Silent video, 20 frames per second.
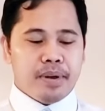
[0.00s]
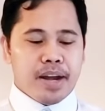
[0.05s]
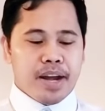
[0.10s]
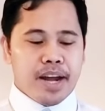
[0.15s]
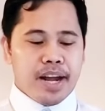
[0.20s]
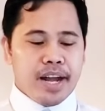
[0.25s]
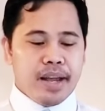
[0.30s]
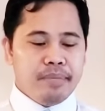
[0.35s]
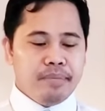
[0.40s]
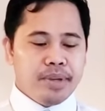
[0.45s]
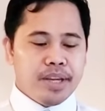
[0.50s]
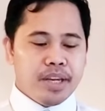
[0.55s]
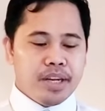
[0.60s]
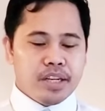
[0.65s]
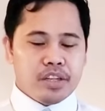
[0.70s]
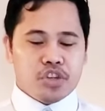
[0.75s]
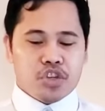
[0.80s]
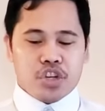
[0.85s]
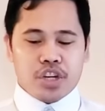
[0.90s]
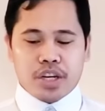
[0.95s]
I'm
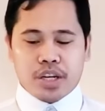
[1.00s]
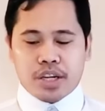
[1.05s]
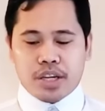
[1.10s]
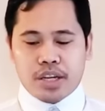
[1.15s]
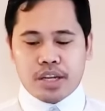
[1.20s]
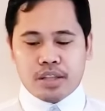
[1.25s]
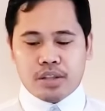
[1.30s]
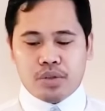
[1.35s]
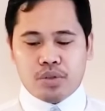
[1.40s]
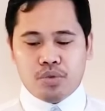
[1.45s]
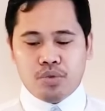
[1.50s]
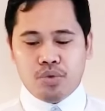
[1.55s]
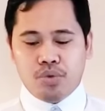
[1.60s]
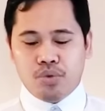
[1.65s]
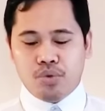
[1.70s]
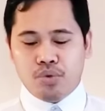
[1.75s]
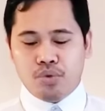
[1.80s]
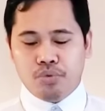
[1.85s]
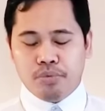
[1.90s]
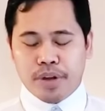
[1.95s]
gonna check it to
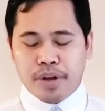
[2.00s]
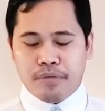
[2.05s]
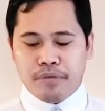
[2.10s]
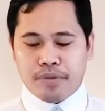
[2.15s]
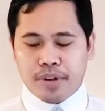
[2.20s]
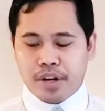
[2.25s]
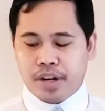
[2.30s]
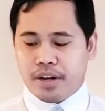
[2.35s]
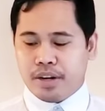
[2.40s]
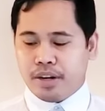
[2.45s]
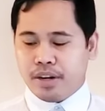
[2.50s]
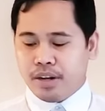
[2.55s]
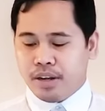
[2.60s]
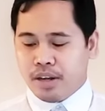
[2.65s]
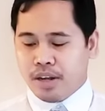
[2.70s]
you, my friend.